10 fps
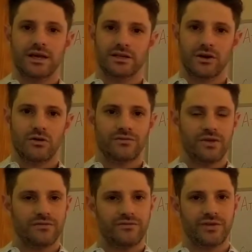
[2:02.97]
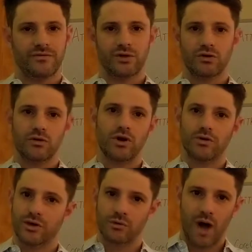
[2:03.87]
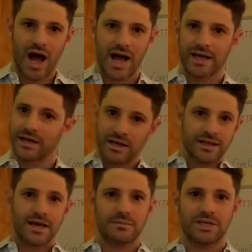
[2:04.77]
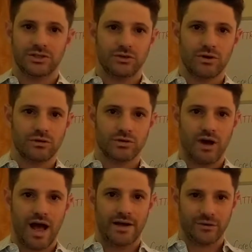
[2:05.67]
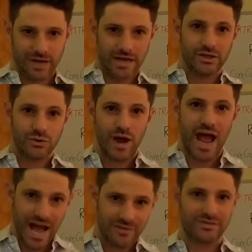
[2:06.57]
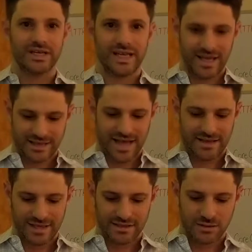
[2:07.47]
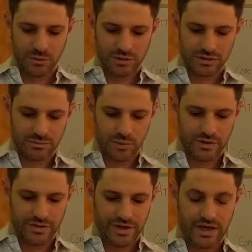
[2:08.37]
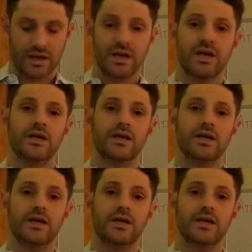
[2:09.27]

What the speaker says: You know, if you don't know their why, that means you don't try, okay? You have to get that. That's the most important thing.